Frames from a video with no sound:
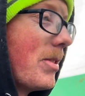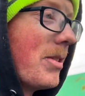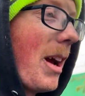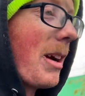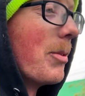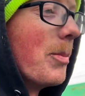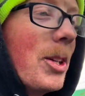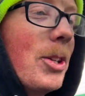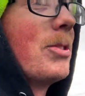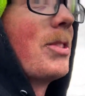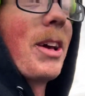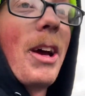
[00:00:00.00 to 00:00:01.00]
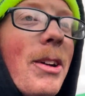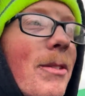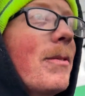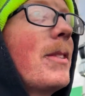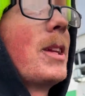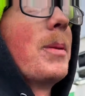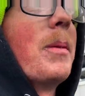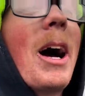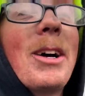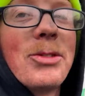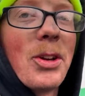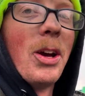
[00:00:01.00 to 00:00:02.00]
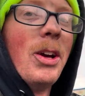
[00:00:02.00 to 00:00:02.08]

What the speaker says: Sacramento. It's like 150 miles.